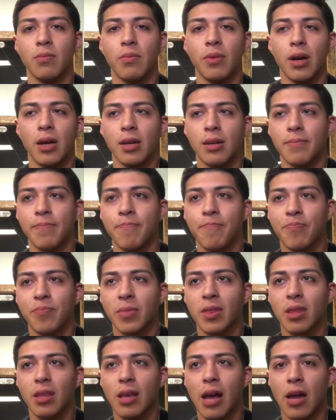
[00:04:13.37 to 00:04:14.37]
but
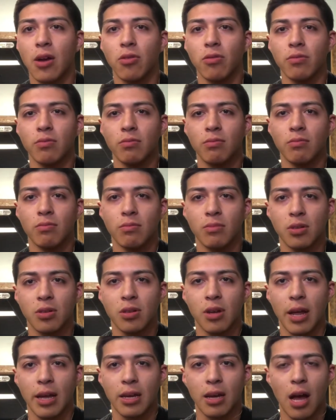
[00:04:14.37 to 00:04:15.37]
I don't.
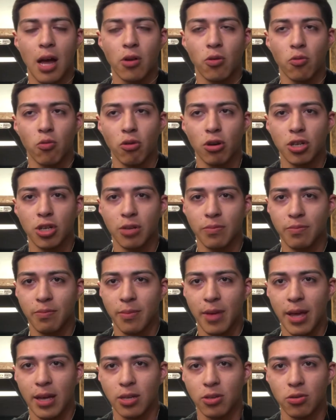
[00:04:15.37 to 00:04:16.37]
It's like I don't worship
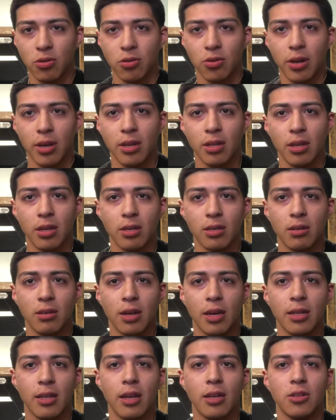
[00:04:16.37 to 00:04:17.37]
angels or anything
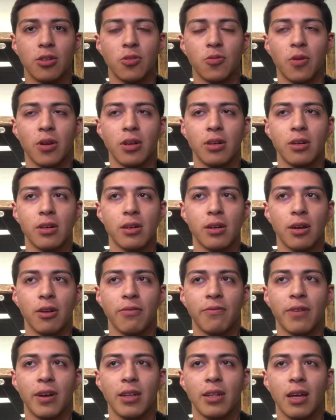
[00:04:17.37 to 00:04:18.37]
like that. Just wanted to
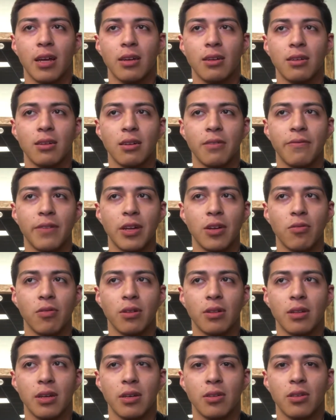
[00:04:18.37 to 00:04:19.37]
clarify that if
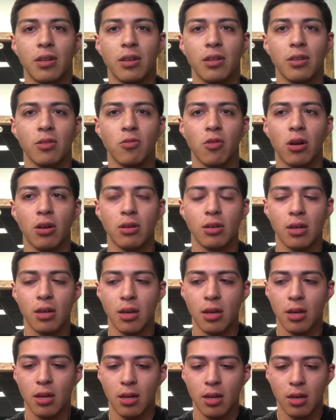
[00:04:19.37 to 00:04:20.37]
anyone thinks anything wrong.
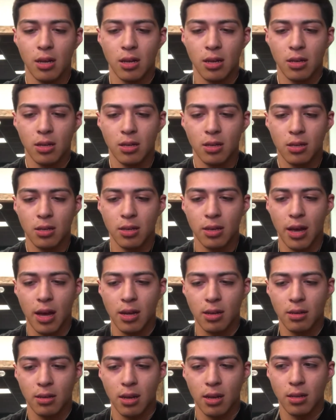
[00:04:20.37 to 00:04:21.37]
Yeah,
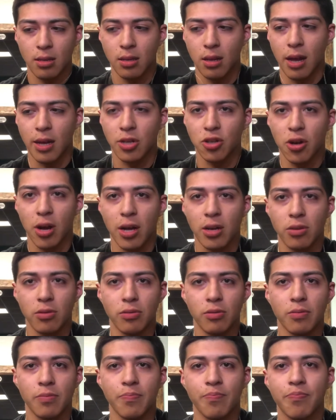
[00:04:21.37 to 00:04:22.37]
I try
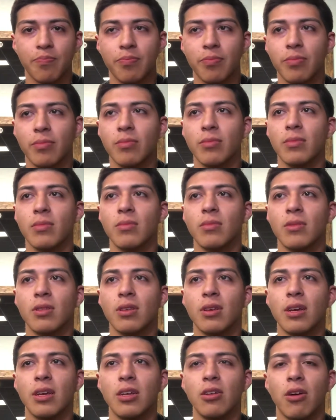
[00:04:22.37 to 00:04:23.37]
to,
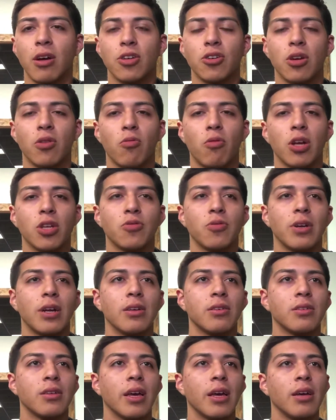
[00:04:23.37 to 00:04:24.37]
you know, I try to watch what I
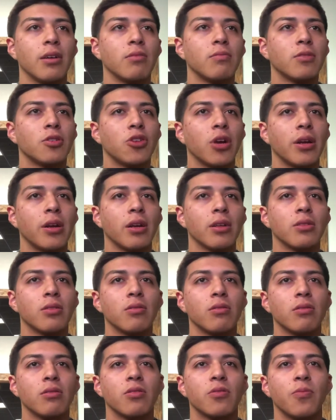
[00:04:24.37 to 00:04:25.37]
say. Try not
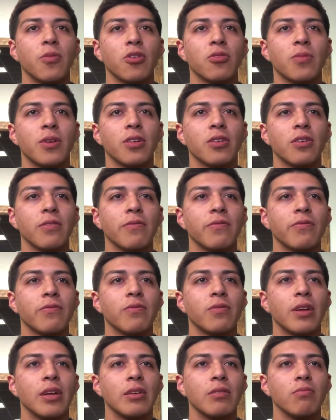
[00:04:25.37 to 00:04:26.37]
to expose myself
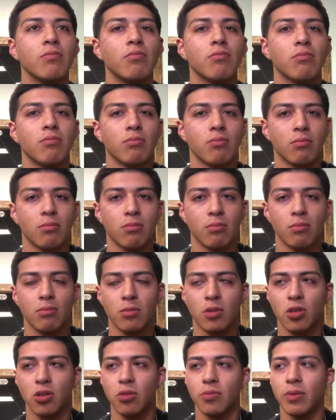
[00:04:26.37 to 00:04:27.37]
like
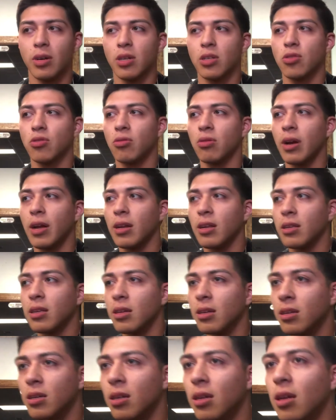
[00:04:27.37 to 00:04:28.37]
too much or
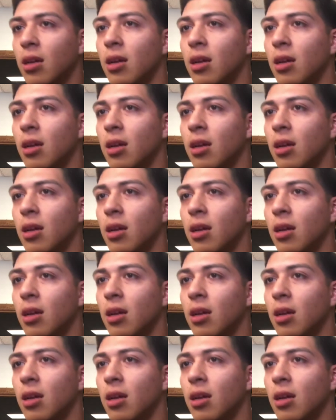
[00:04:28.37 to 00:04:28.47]
anything.